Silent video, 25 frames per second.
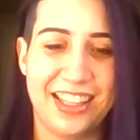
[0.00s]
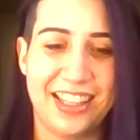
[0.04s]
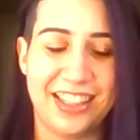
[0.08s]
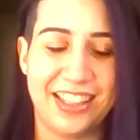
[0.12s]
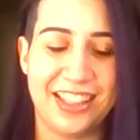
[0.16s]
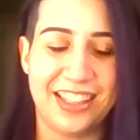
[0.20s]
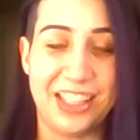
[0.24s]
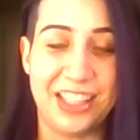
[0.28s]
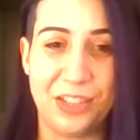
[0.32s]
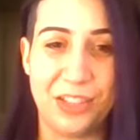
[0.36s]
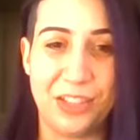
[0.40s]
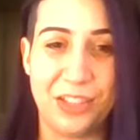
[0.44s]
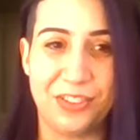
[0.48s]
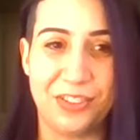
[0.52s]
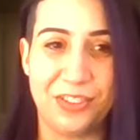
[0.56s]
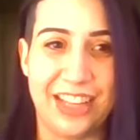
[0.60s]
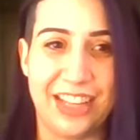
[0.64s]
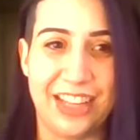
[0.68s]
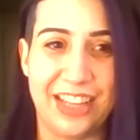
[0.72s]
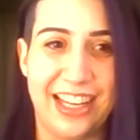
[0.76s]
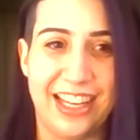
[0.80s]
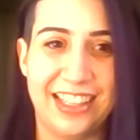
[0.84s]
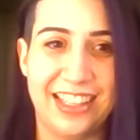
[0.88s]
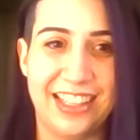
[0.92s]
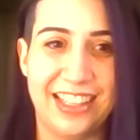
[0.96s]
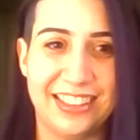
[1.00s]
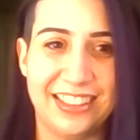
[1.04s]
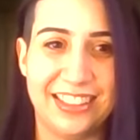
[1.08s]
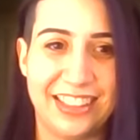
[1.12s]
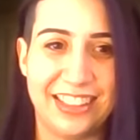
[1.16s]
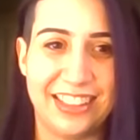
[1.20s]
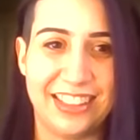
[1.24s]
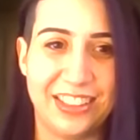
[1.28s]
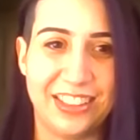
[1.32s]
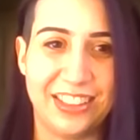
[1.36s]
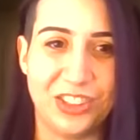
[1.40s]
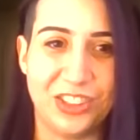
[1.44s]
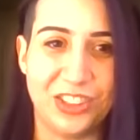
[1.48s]
Thank you for that. And
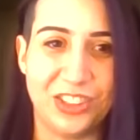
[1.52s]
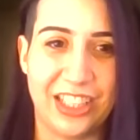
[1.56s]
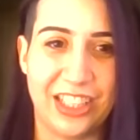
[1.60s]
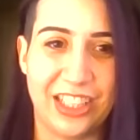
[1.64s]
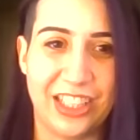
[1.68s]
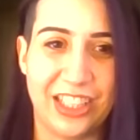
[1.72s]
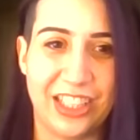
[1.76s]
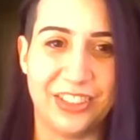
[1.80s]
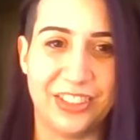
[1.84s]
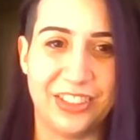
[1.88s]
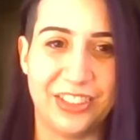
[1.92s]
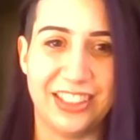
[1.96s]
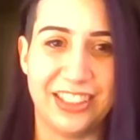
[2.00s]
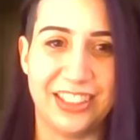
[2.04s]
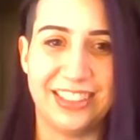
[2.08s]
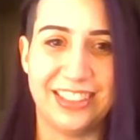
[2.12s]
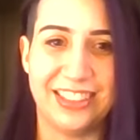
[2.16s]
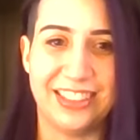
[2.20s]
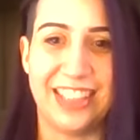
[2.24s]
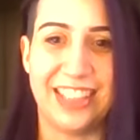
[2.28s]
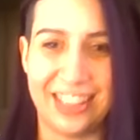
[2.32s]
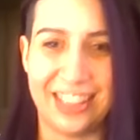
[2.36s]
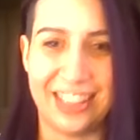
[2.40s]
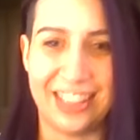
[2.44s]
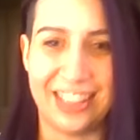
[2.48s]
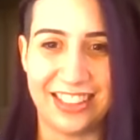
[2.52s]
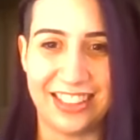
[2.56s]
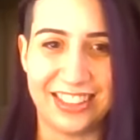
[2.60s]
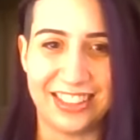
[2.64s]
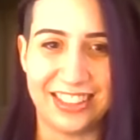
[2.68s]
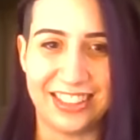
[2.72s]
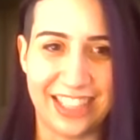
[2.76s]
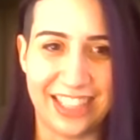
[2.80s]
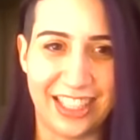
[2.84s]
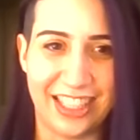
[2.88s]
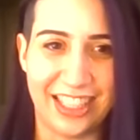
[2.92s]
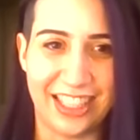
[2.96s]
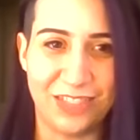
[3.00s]
thank you, Jack, for taking the
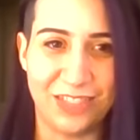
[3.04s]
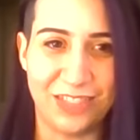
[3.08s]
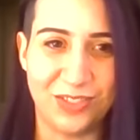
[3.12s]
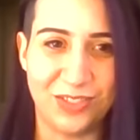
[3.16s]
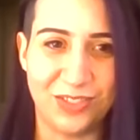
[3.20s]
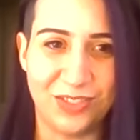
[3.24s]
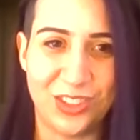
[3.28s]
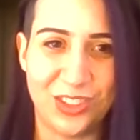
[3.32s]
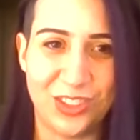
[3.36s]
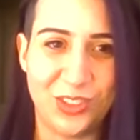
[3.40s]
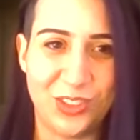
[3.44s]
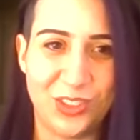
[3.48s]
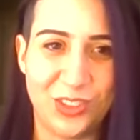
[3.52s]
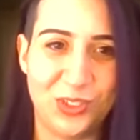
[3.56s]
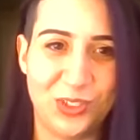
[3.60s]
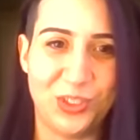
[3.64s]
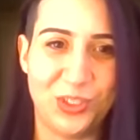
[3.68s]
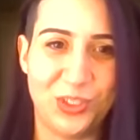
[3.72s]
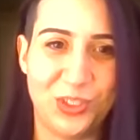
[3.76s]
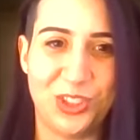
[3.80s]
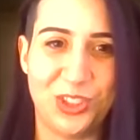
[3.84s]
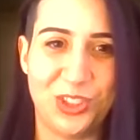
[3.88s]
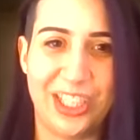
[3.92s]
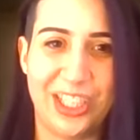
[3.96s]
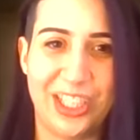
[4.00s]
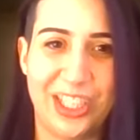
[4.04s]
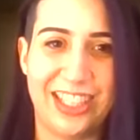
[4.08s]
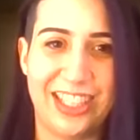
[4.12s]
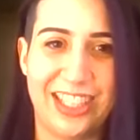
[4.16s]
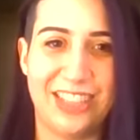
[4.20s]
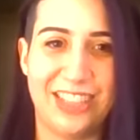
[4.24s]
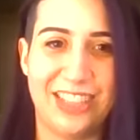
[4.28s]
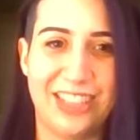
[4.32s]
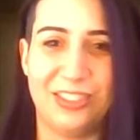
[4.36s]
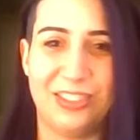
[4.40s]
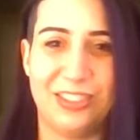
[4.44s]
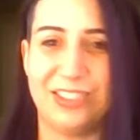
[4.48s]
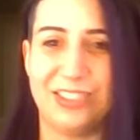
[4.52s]
time to
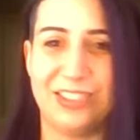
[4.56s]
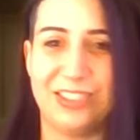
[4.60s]
share,